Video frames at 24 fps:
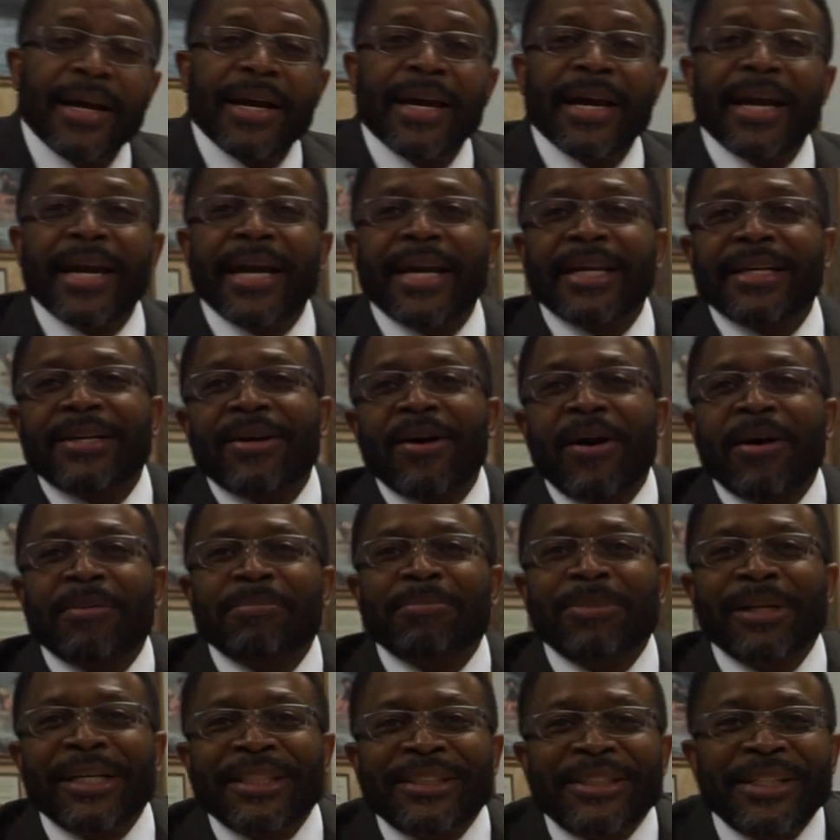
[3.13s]
Hey,
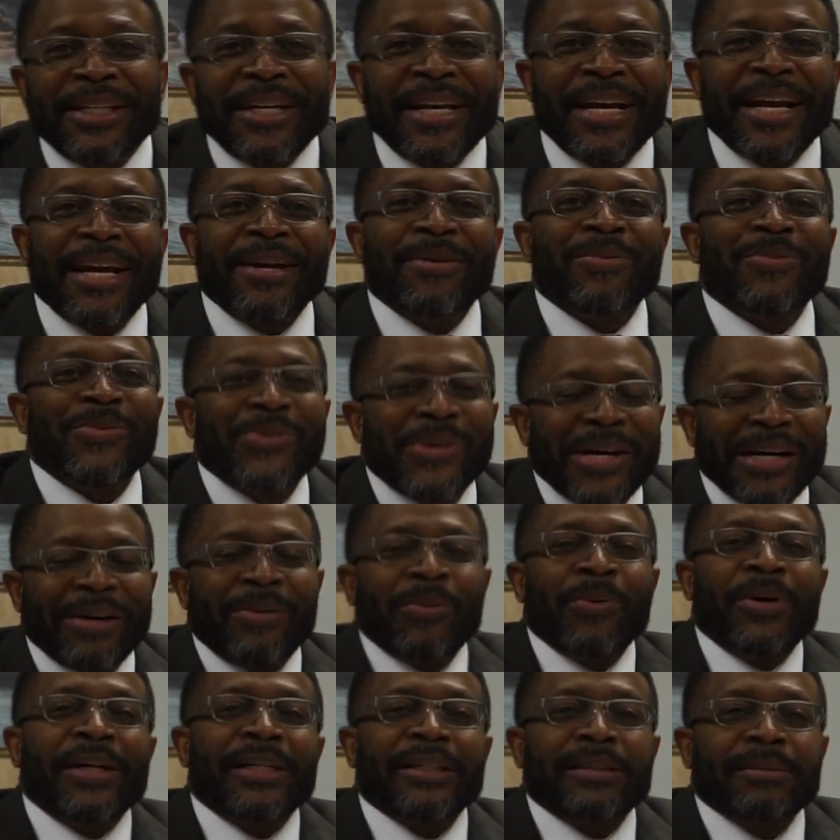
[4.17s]
God bless you. Hey,
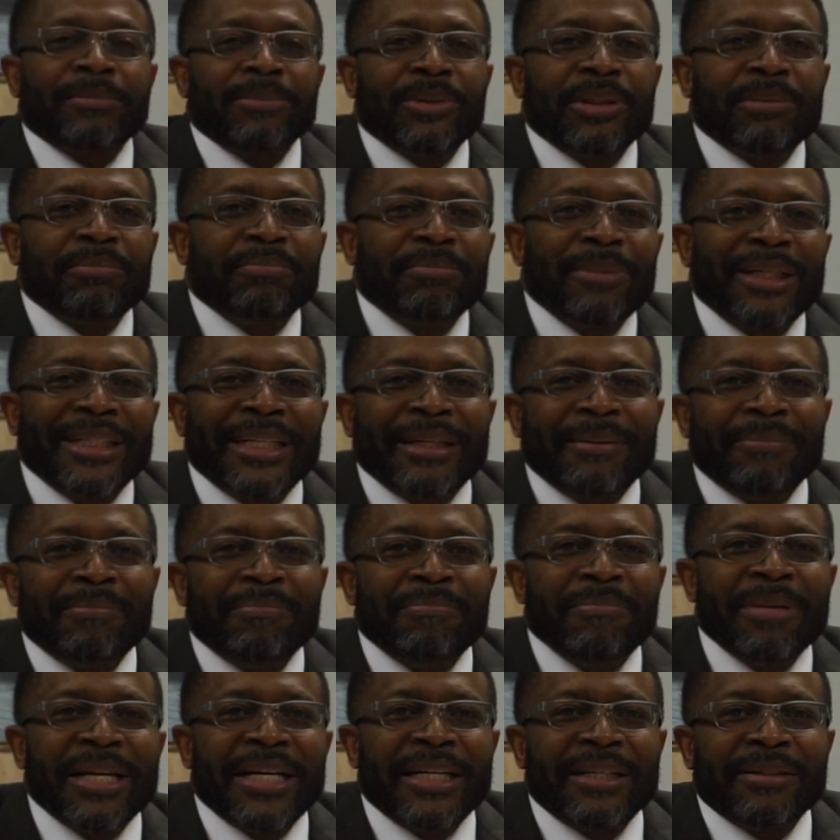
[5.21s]
welcome to Money
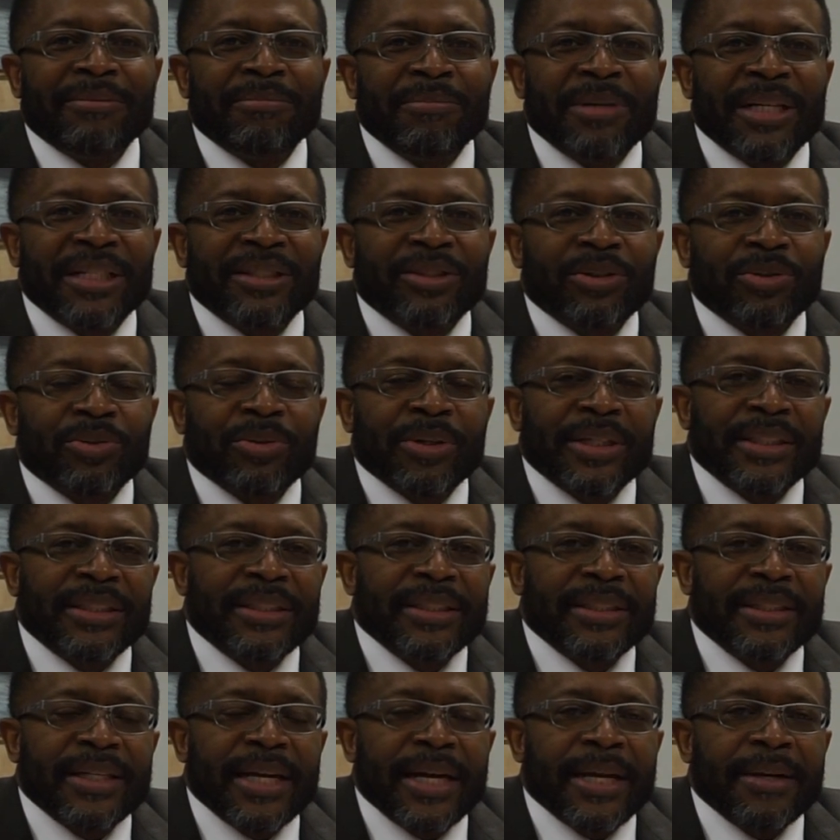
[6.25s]
Minute Ministry
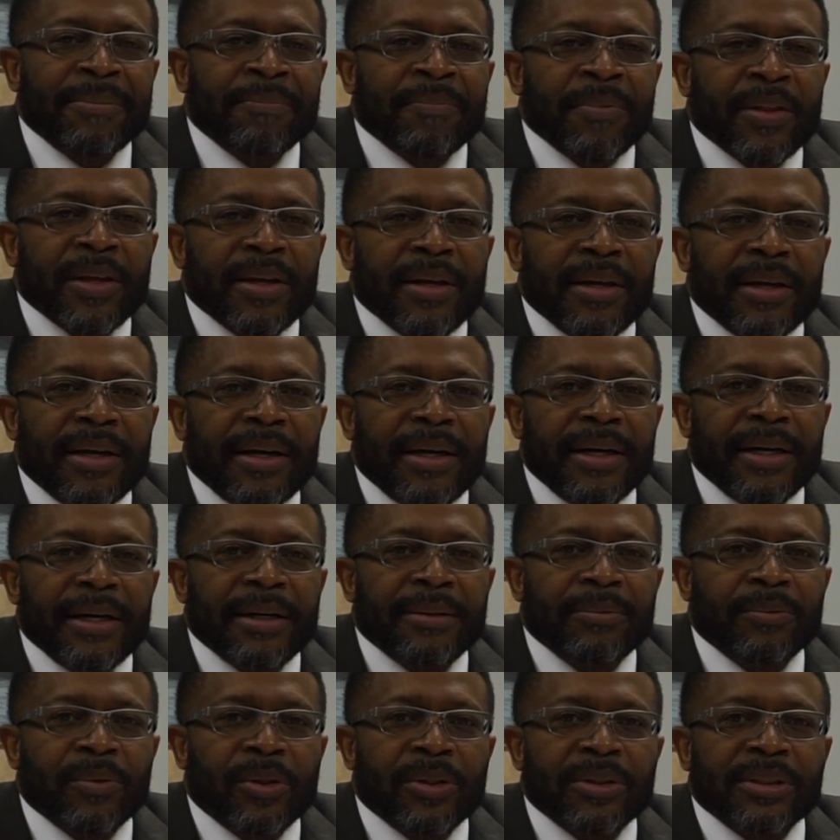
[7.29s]
today.
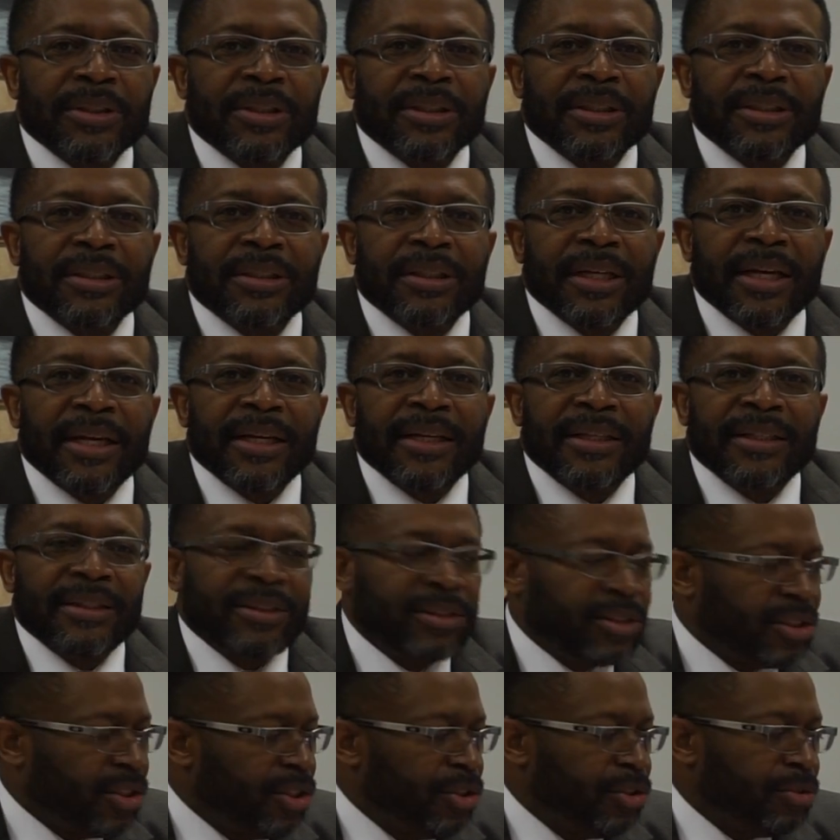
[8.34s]
I want to say,
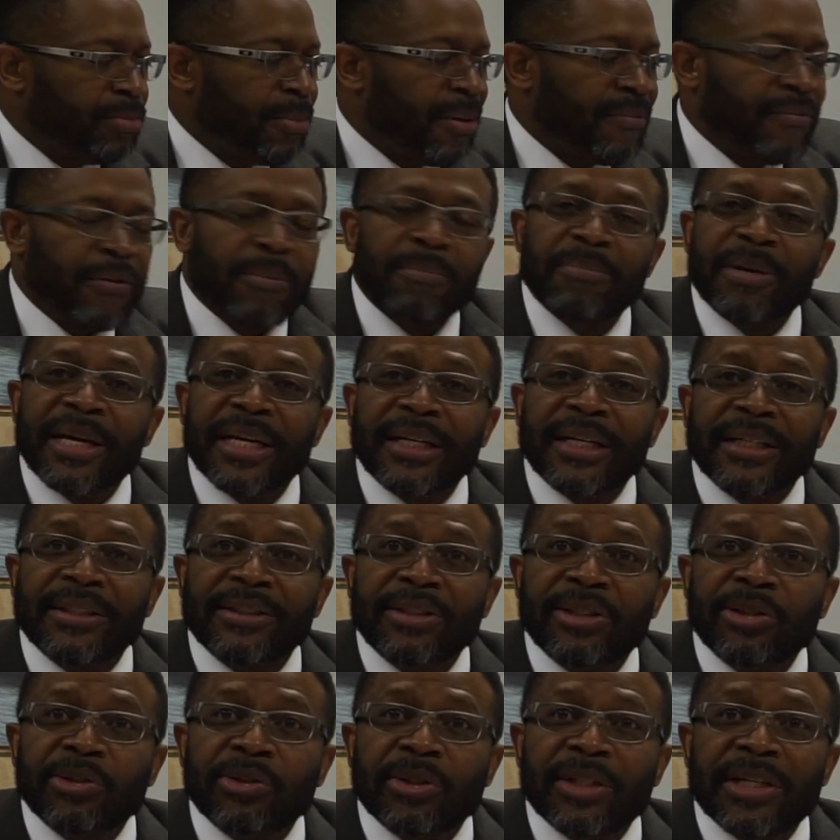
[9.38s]
excuse me for being a
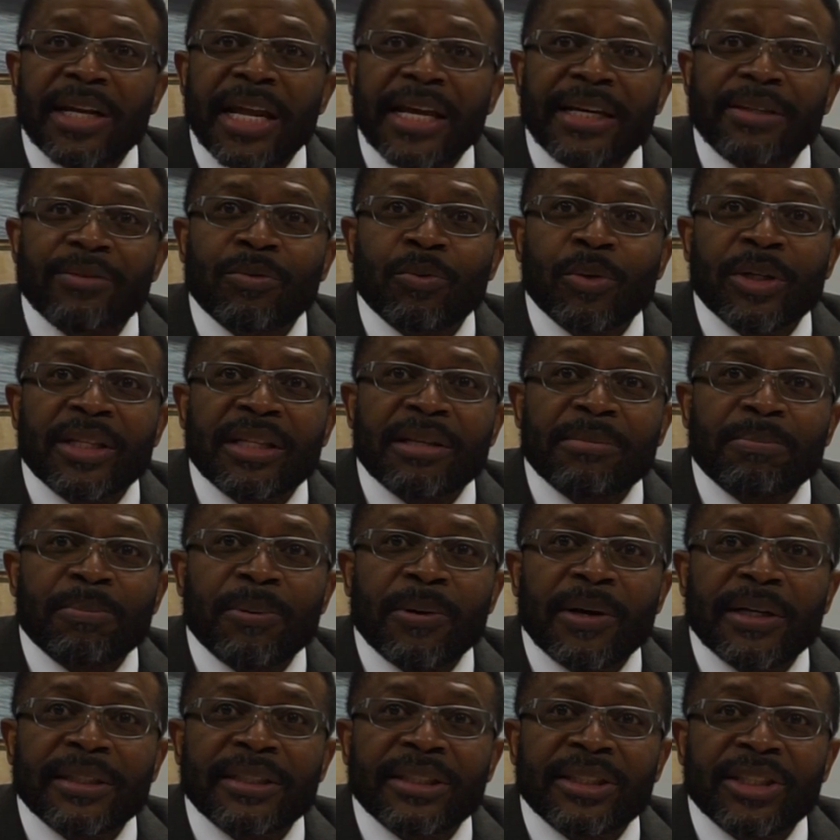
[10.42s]
little late with the
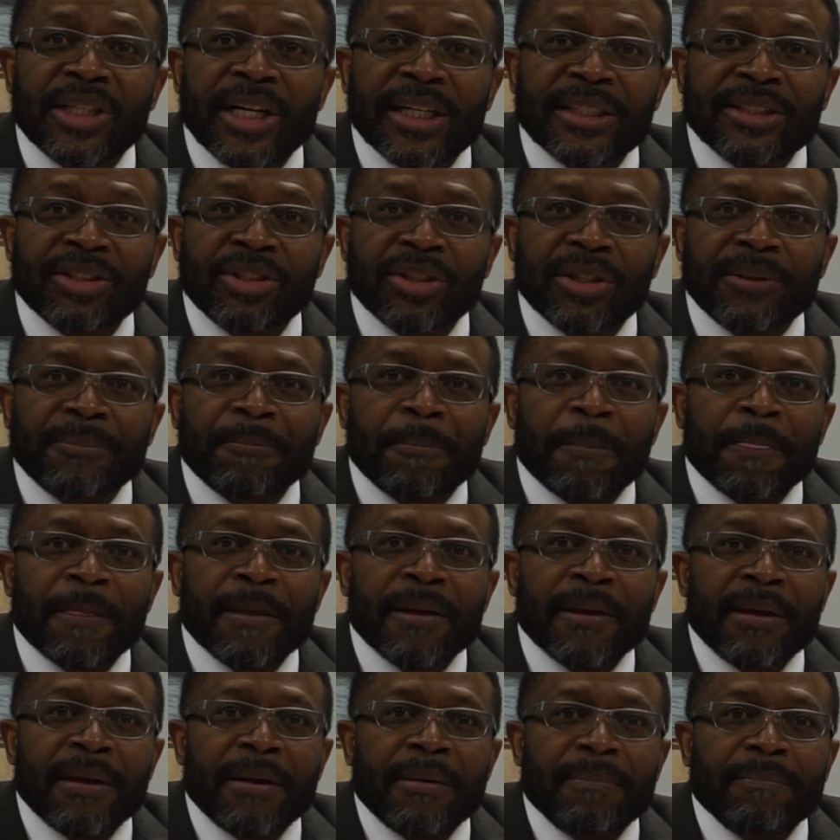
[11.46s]
production,
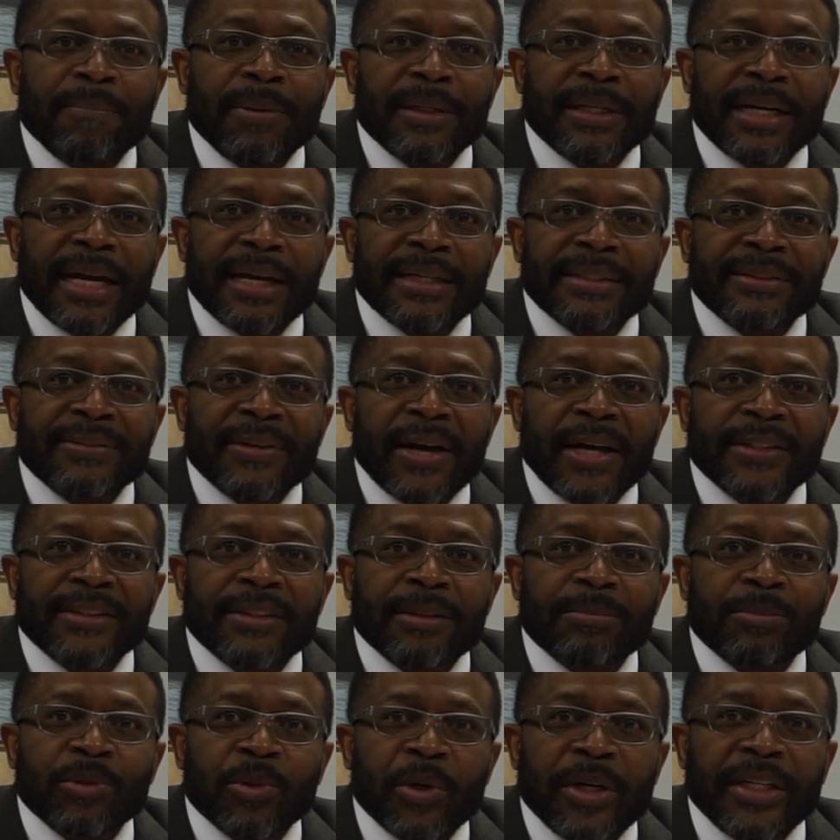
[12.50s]
but I got
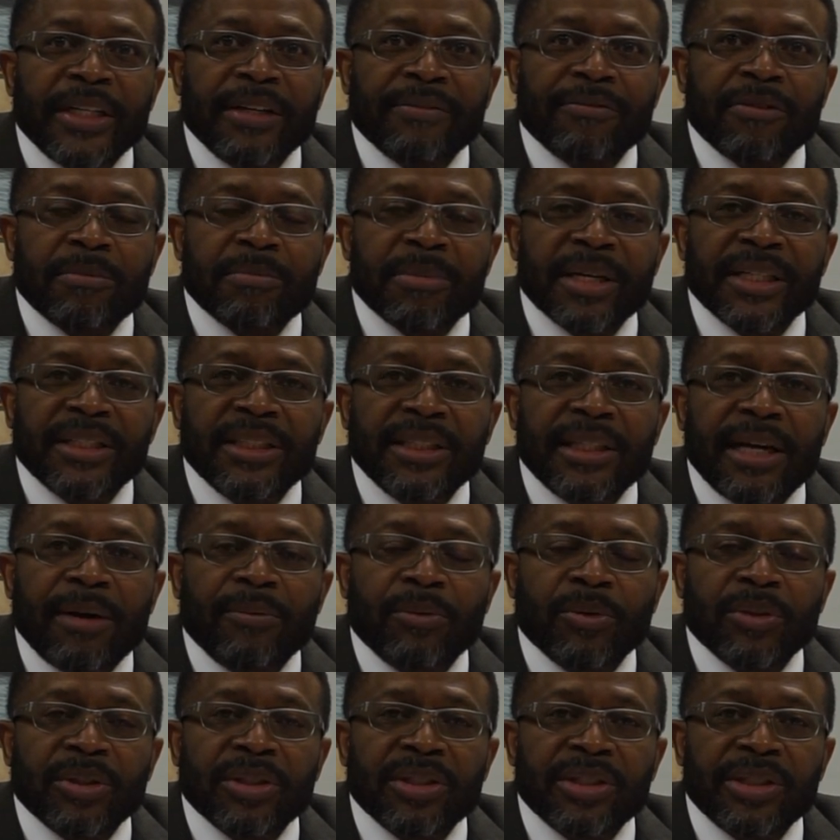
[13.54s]
some great information I
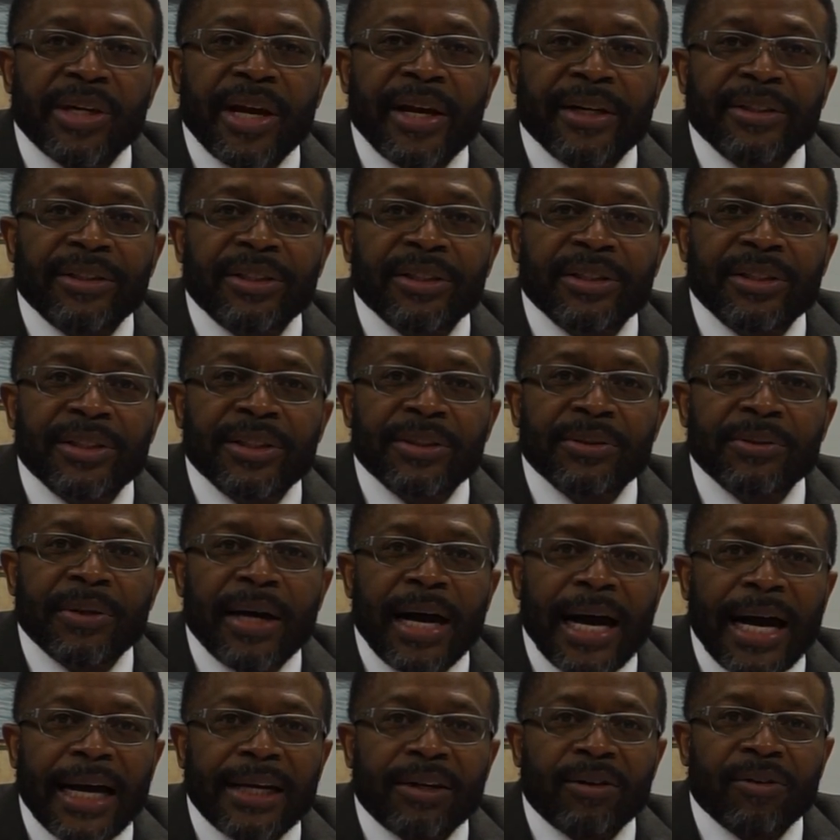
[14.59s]
want to share to you
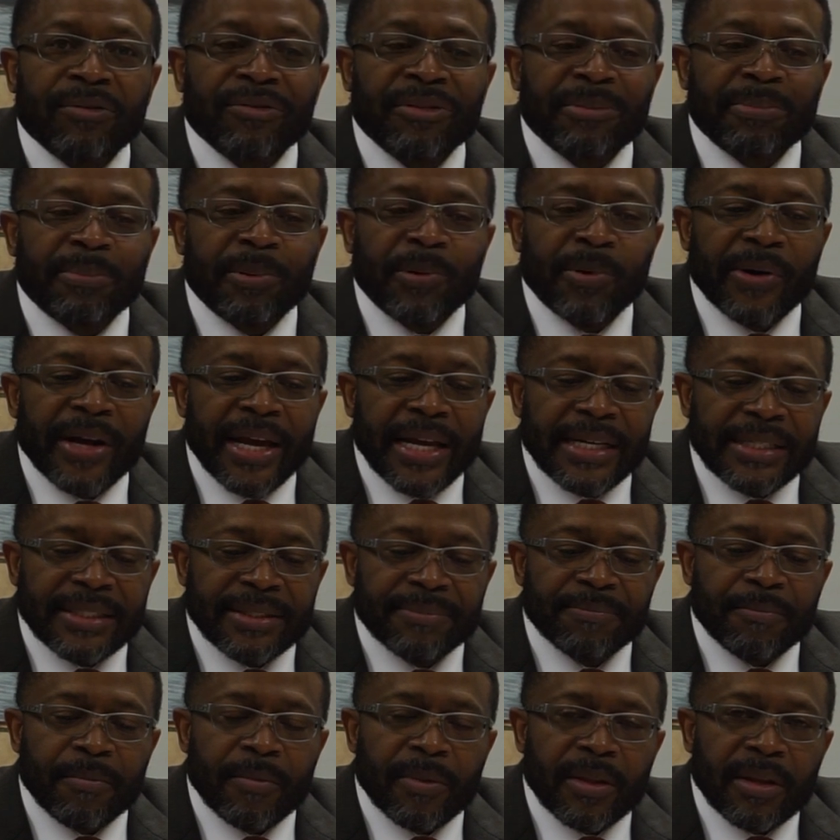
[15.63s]
hot off the press.